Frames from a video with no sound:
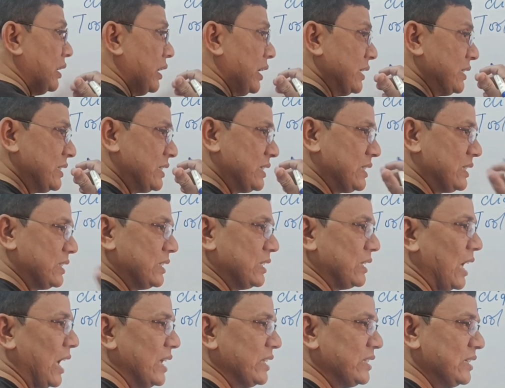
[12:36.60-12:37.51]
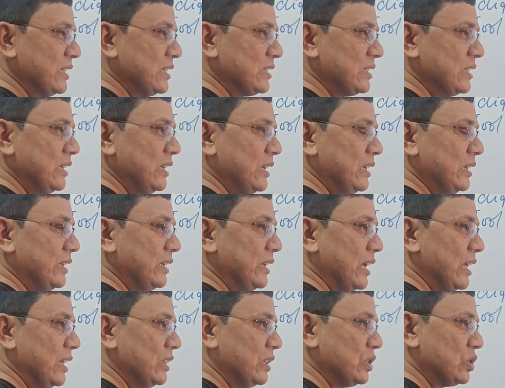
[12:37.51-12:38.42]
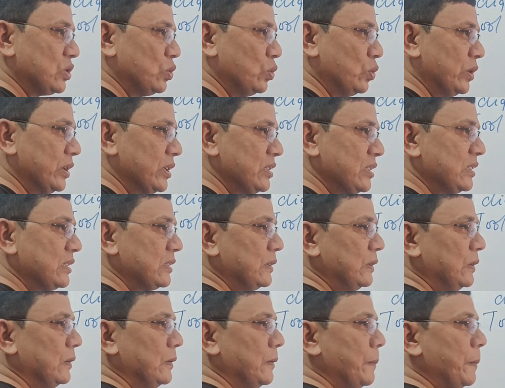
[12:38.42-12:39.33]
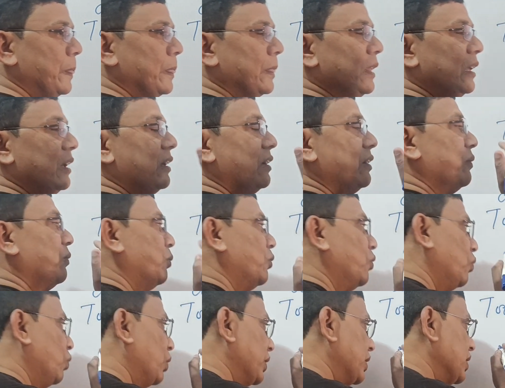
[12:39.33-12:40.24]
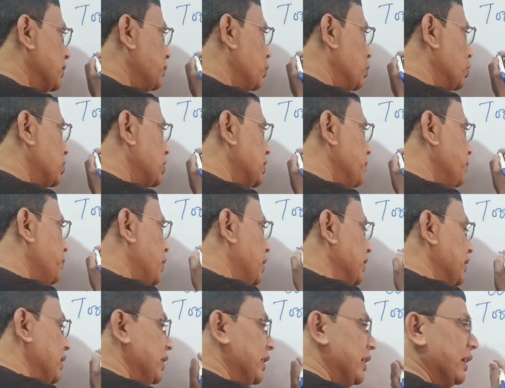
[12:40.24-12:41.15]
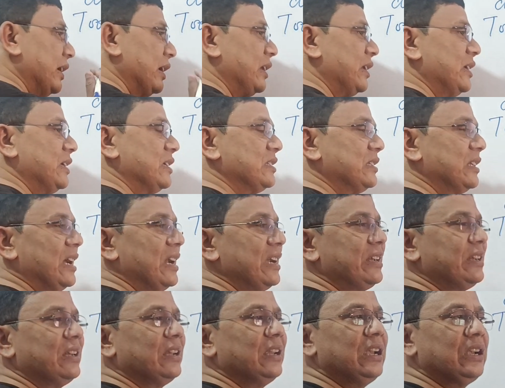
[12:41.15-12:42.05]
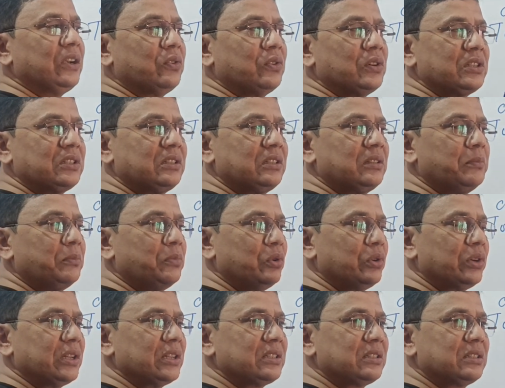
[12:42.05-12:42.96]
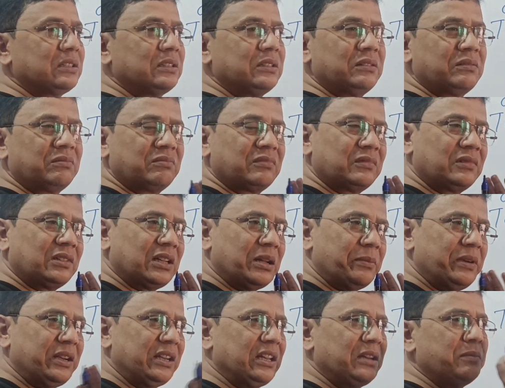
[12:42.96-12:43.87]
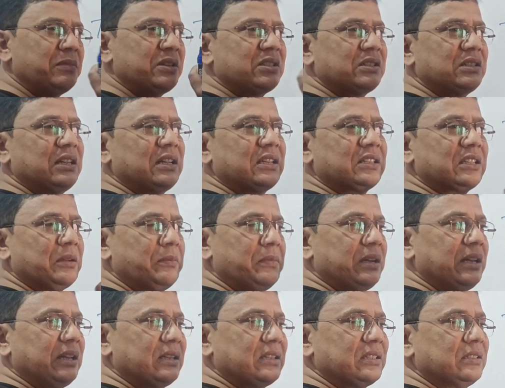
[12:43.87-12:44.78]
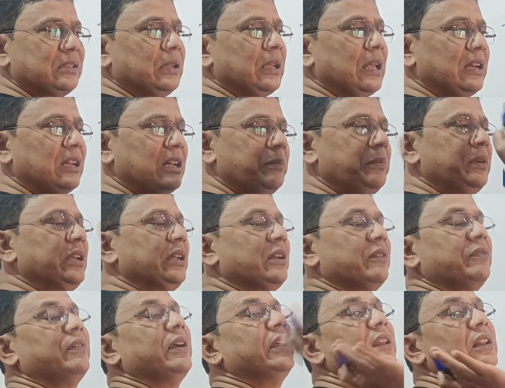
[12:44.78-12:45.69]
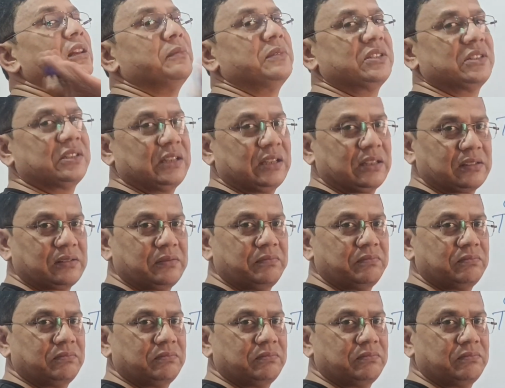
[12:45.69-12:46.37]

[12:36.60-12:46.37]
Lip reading: us ICSE 10th students, what is most important here is that it was Brutus committing and committing a final mistake.